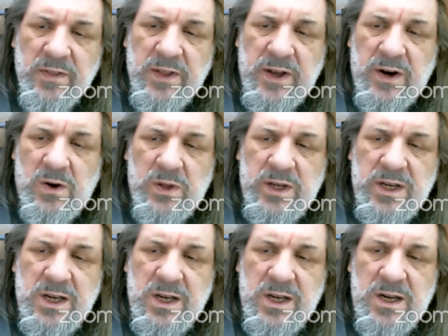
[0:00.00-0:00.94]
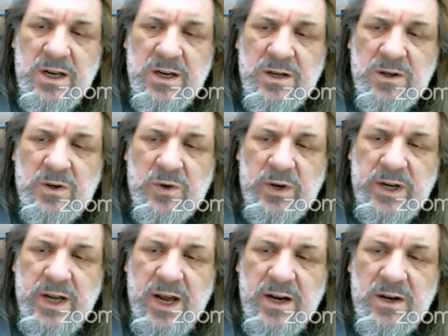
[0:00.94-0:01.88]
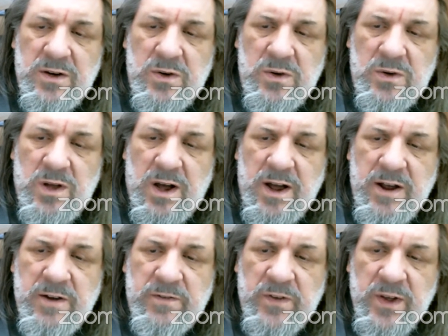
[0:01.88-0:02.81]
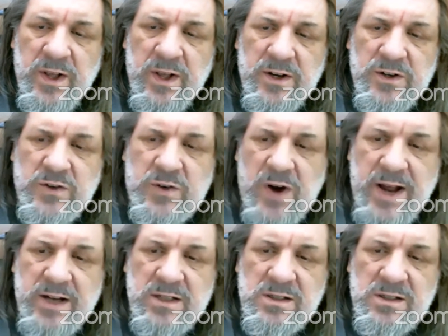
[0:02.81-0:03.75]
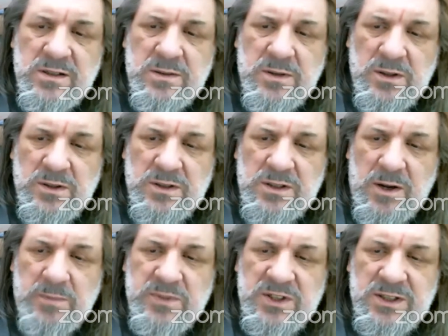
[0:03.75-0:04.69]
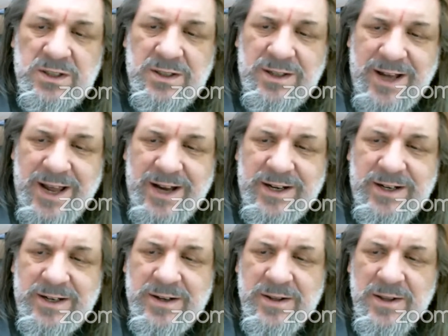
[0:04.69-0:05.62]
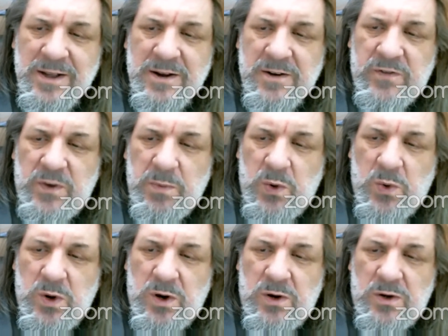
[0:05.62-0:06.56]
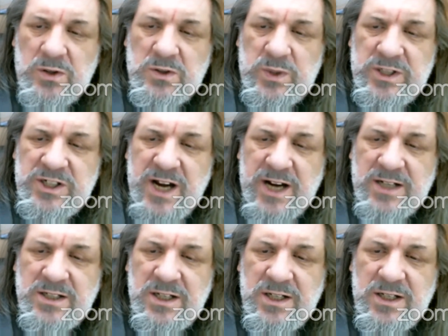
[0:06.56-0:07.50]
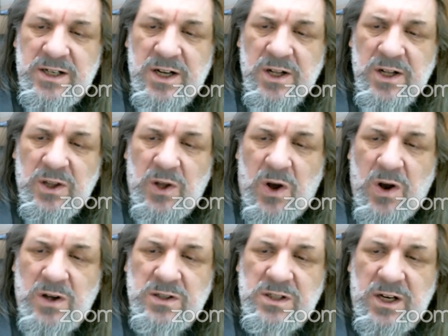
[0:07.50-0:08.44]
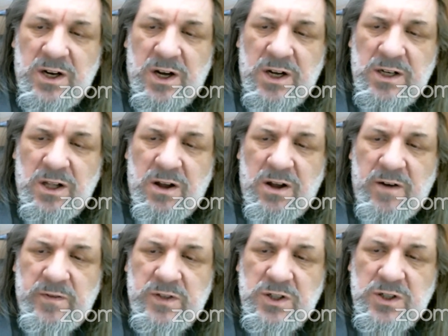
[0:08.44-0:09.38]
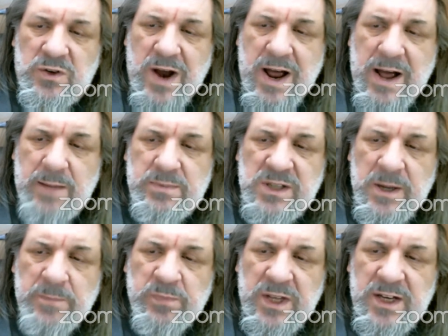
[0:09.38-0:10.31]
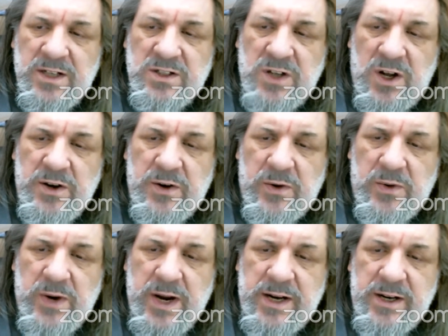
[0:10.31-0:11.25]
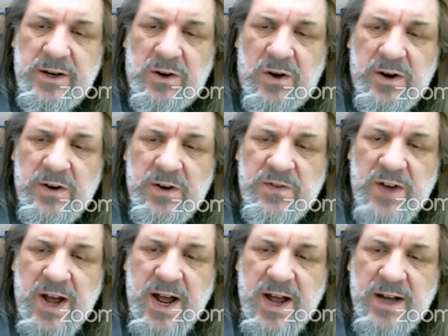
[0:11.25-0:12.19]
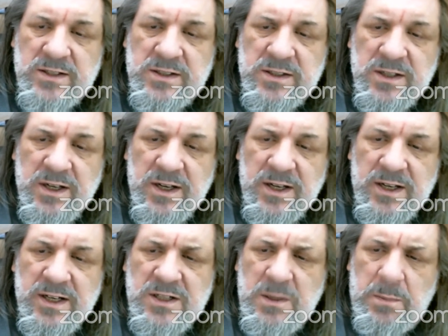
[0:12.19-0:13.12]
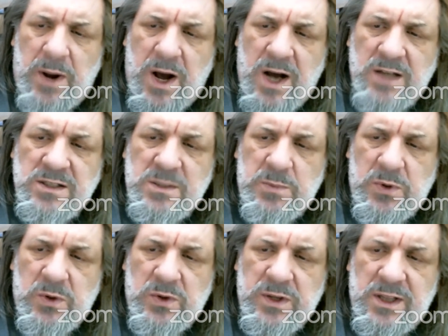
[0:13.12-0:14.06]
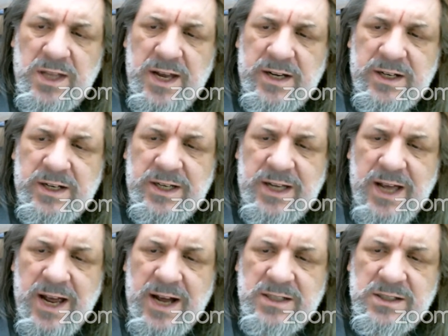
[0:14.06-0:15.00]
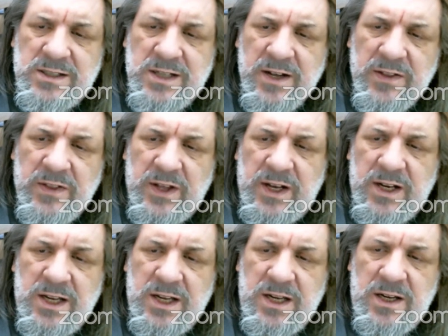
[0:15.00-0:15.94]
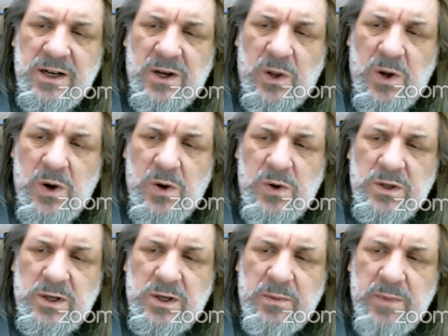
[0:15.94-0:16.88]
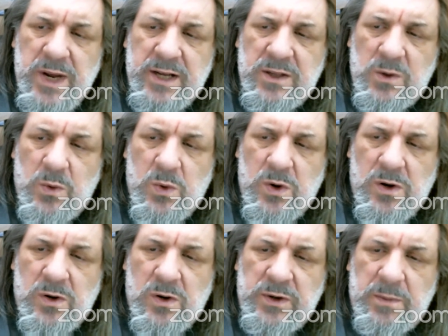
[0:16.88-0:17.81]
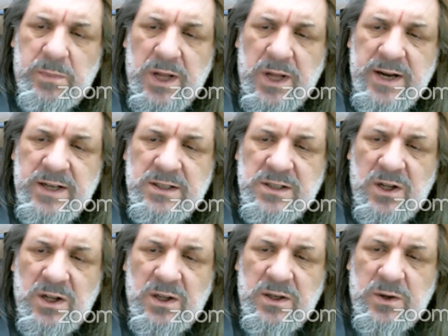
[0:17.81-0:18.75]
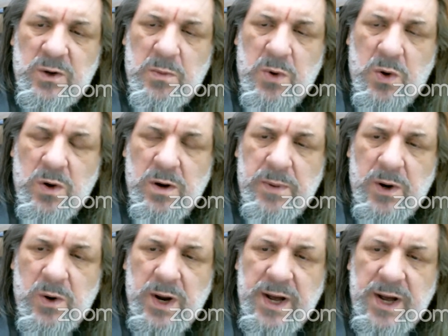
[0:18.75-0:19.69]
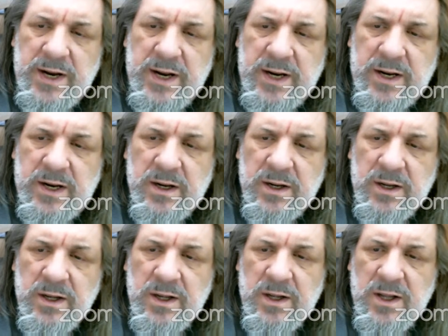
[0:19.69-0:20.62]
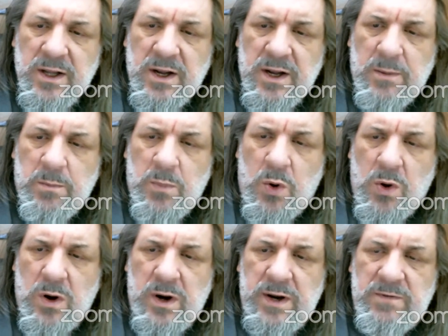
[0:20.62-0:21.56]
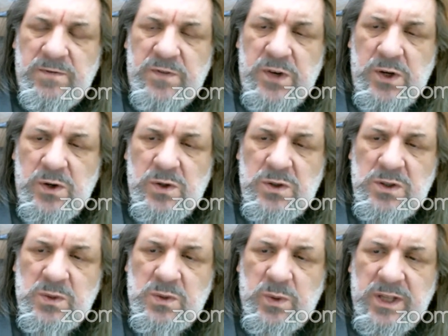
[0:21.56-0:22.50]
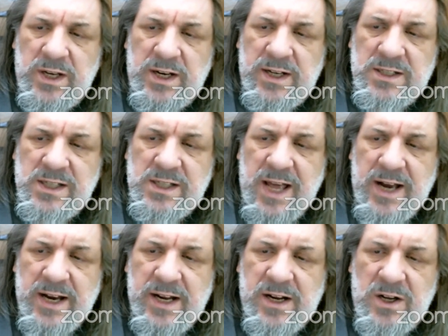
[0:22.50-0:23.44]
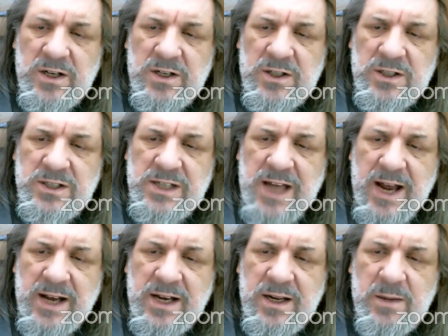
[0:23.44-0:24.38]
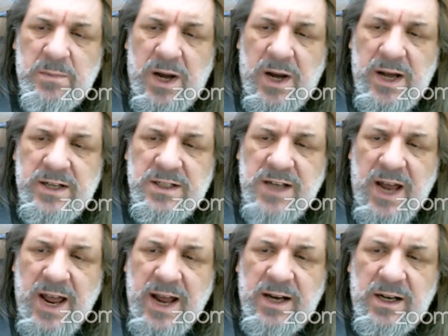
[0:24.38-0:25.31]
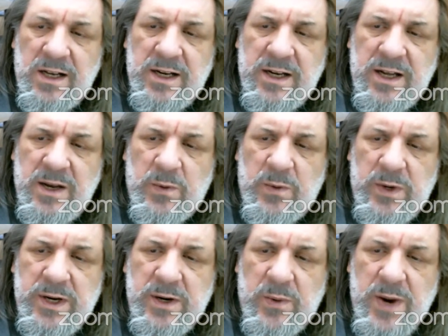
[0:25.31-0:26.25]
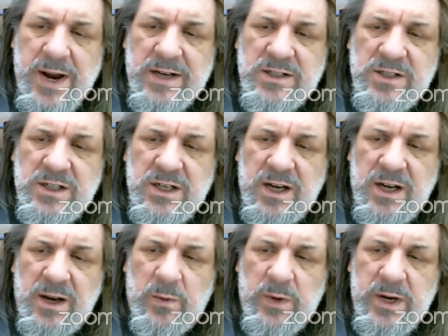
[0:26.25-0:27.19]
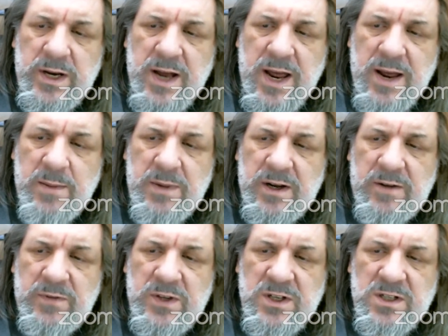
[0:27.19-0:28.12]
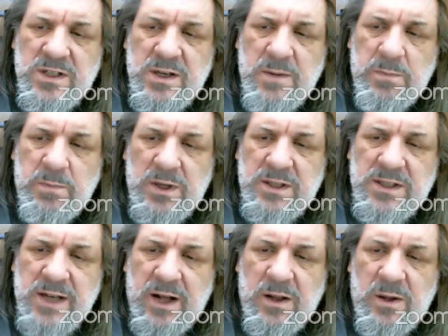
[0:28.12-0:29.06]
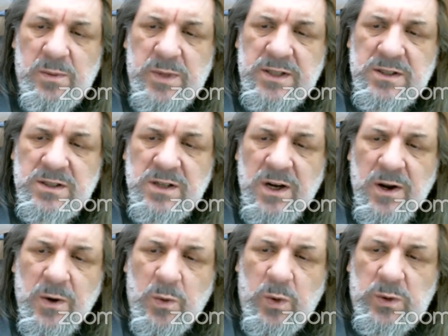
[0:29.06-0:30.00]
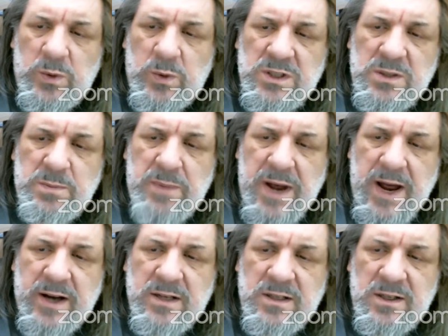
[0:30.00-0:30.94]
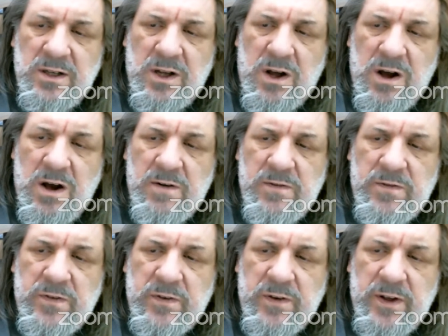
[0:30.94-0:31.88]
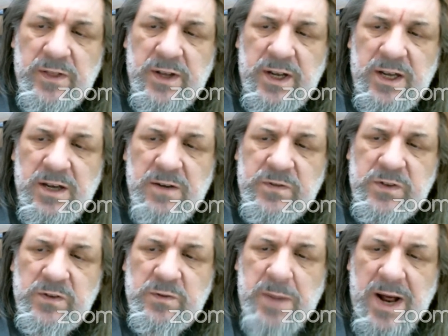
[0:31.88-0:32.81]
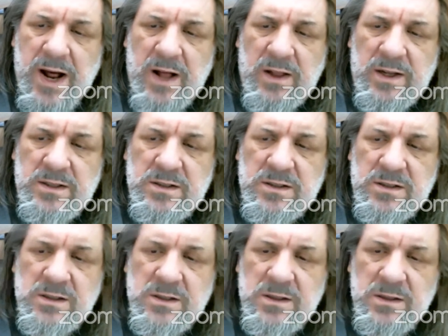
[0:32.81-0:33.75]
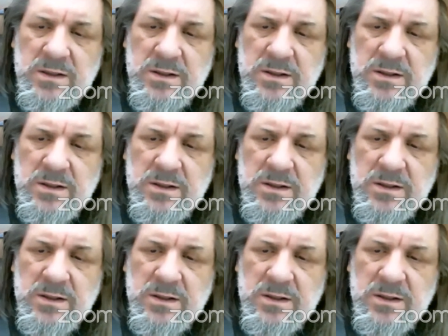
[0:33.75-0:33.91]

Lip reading: That only he could create new life, transubstantiated from the world's rejected, lost and unloved scraps, its underrated artifacts? Is it possible that they could guess that he alone could make the world a place a little more poetic, more infused with an aesthetic understanding by his handling and rearranging and renaming of the simplest elements with respect and love and the gift of balance?